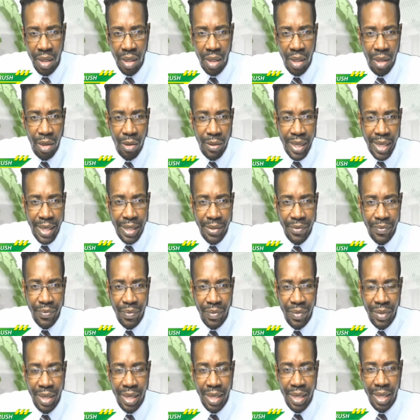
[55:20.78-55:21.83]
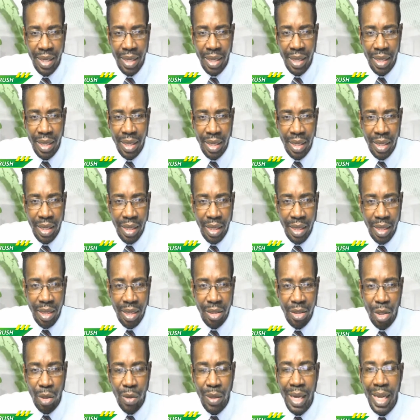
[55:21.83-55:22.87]
Right.
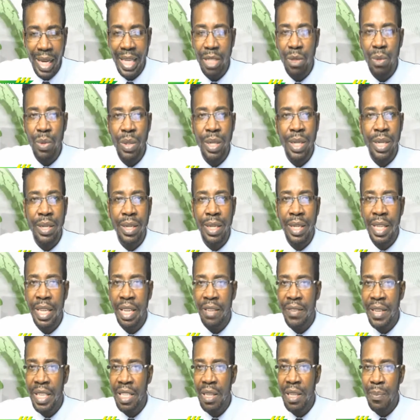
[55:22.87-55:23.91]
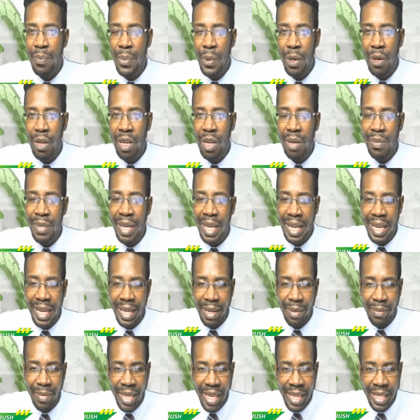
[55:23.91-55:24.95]
So as we're leaving the program,
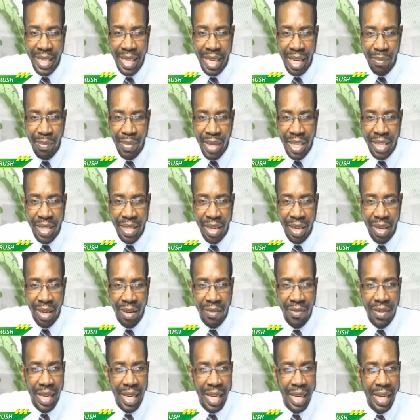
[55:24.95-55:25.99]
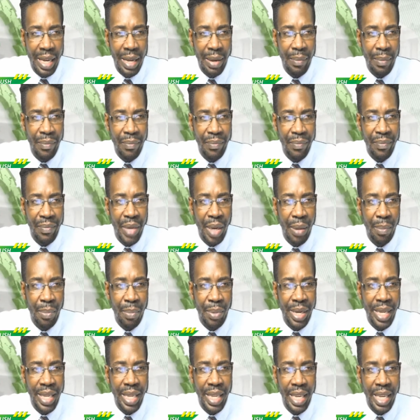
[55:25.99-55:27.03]
I'm getting a bit of
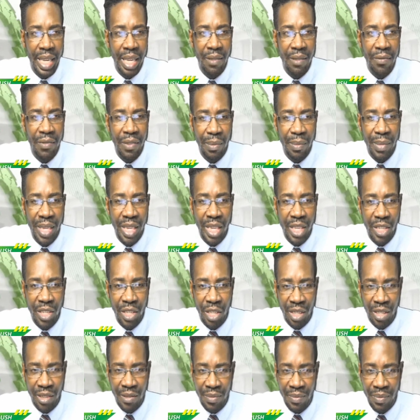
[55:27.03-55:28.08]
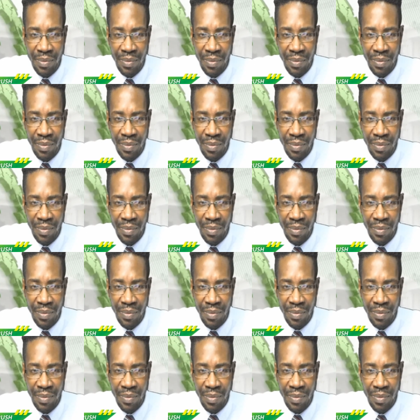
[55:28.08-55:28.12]
breaking information.